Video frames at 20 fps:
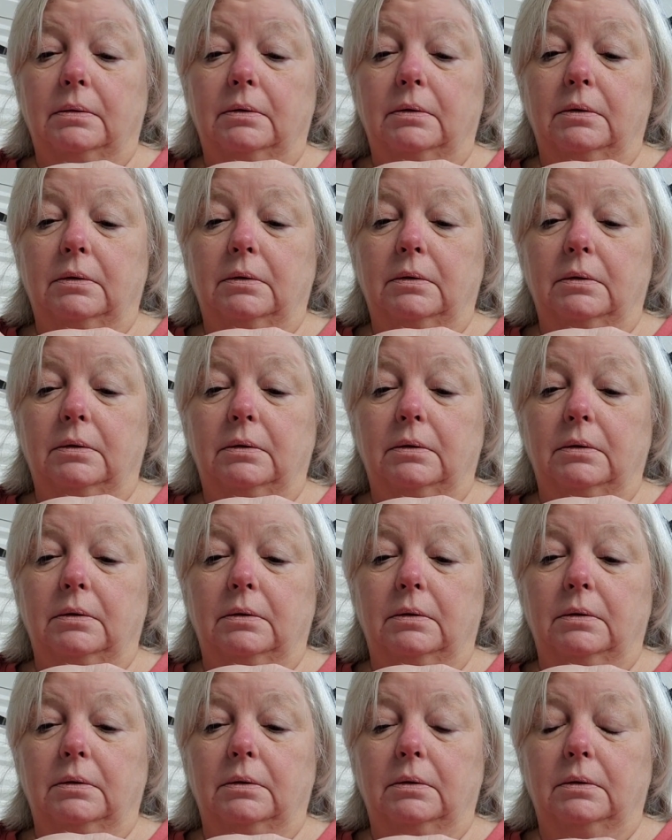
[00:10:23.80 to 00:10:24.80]

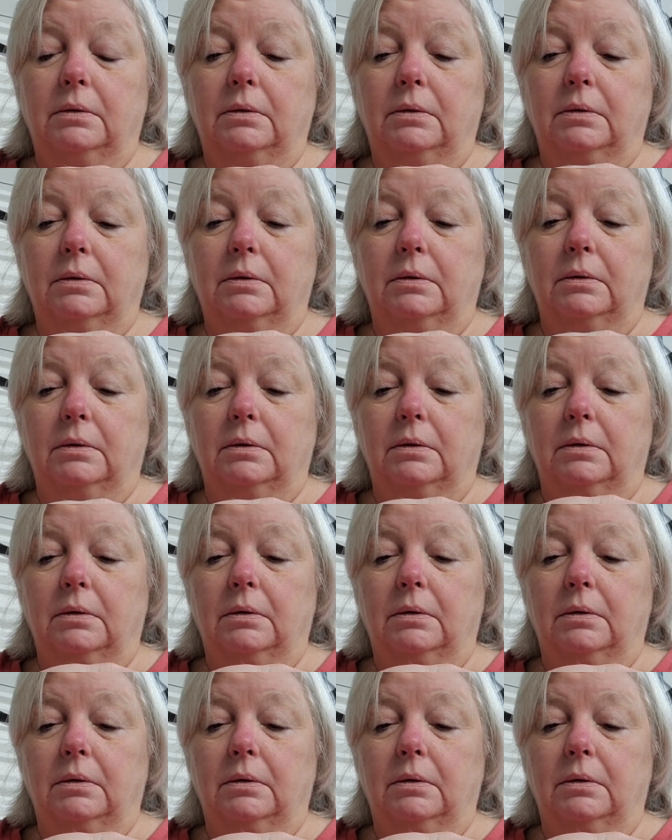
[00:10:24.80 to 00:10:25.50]
Nobody speaks.